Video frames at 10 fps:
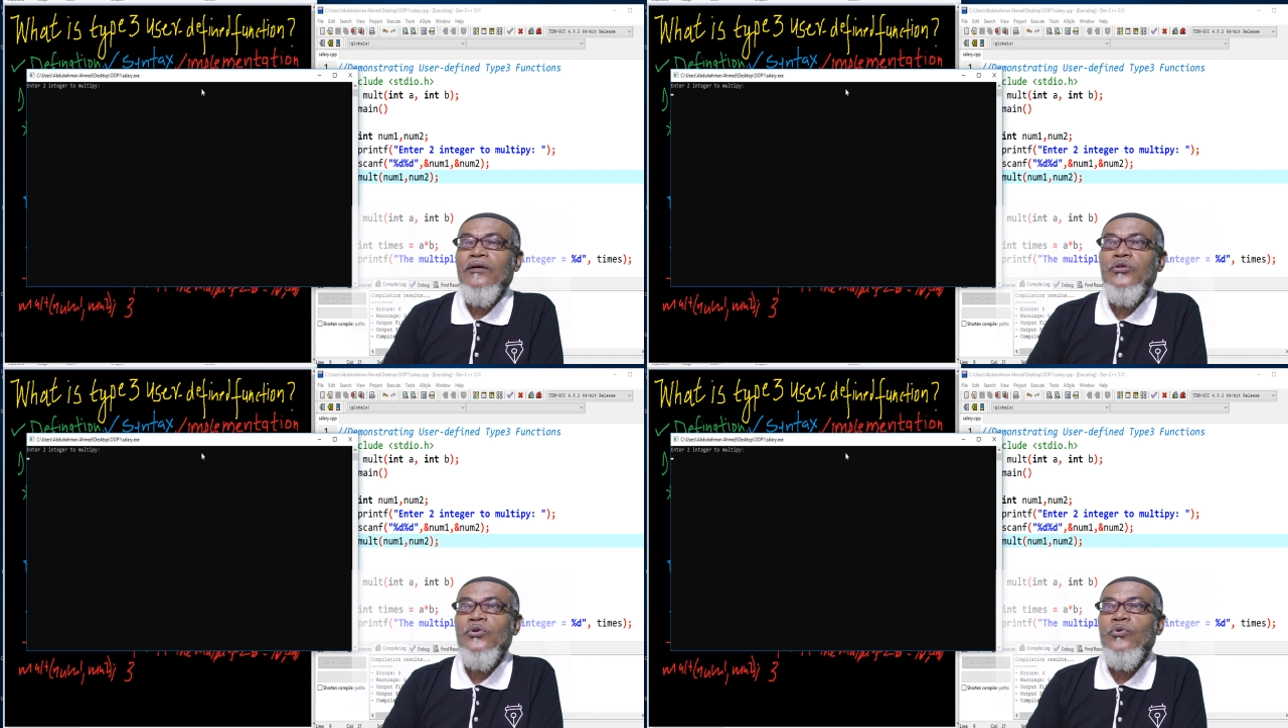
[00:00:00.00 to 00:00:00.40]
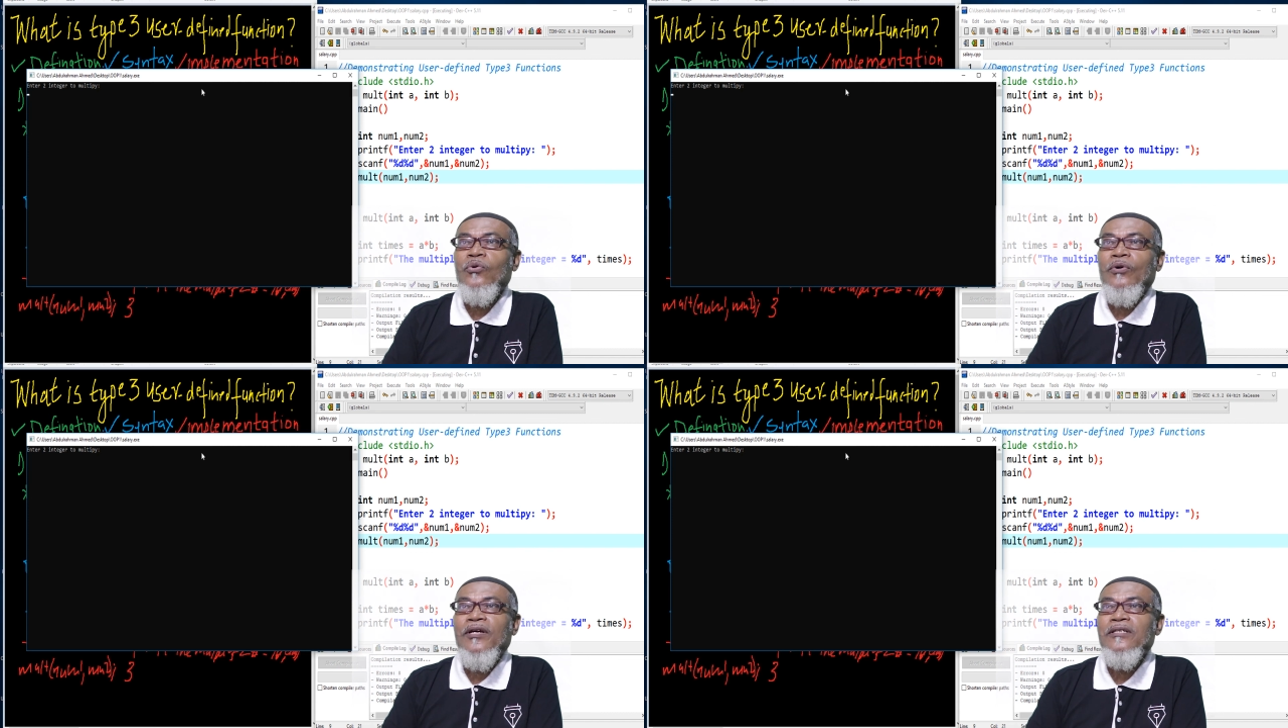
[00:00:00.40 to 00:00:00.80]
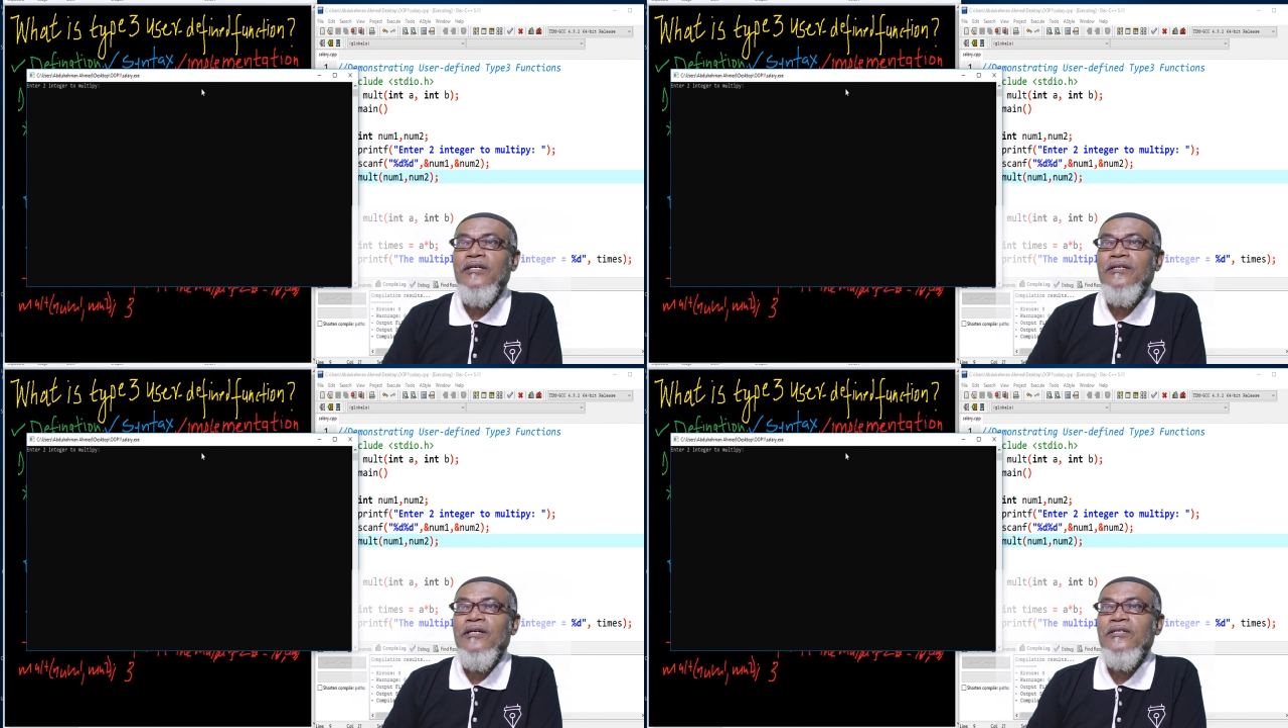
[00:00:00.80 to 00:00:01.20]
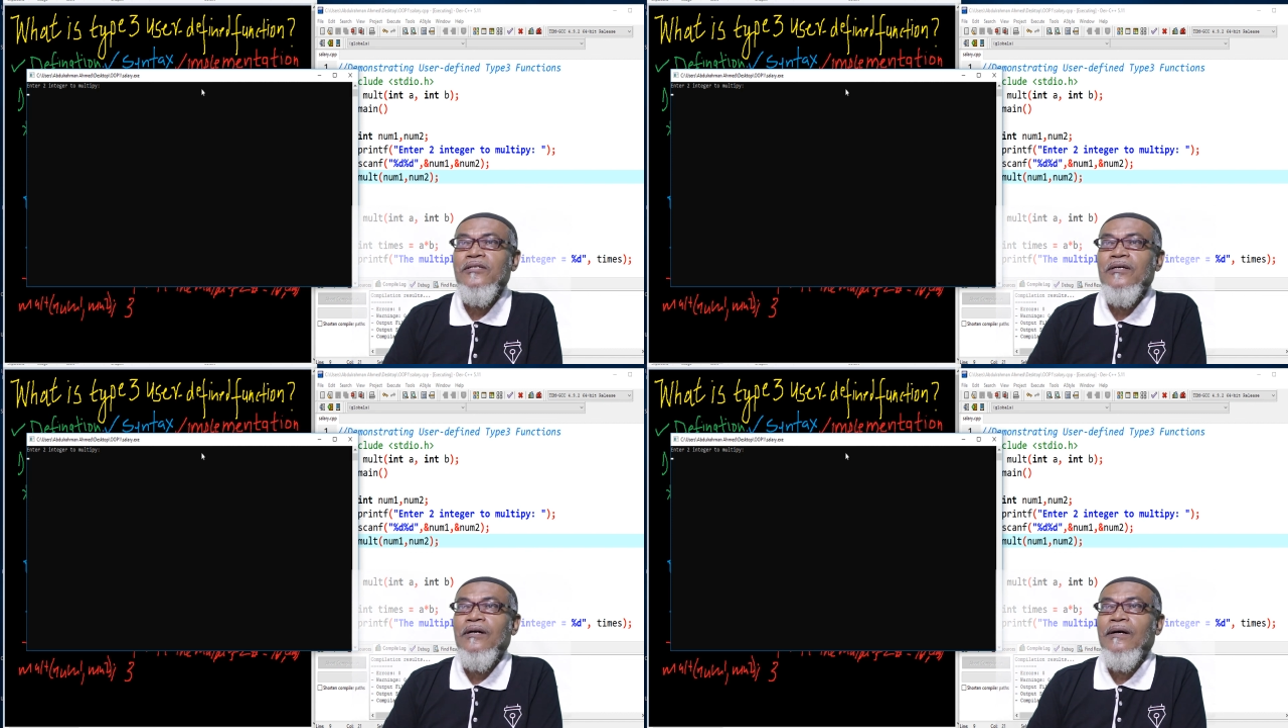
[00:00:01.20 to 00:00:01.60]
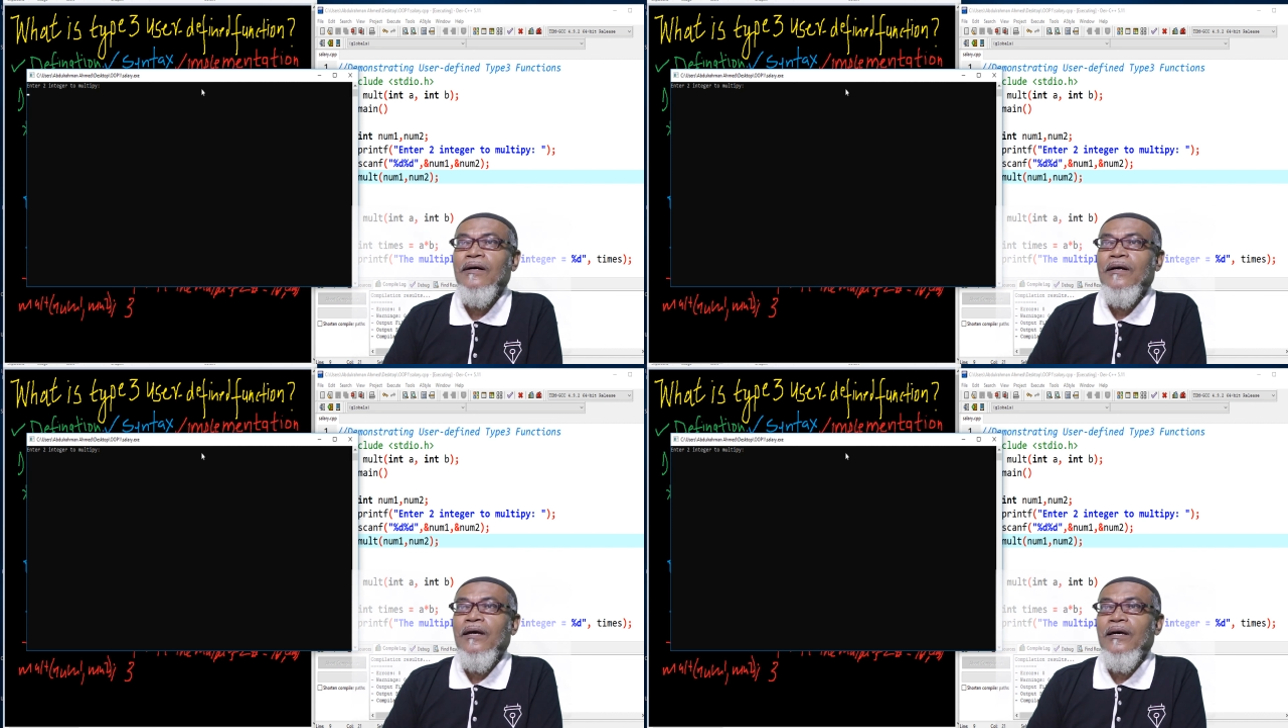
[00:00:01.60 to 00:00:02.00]
two integers
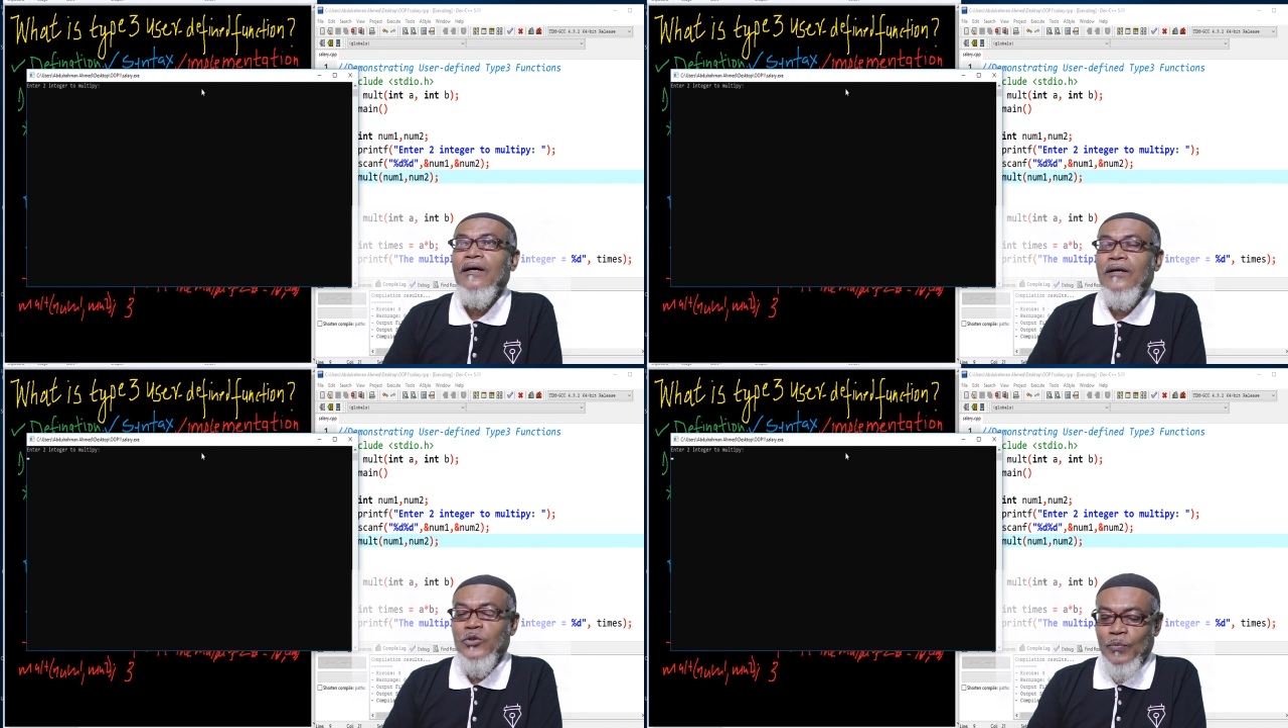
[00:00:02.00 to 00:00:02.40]
to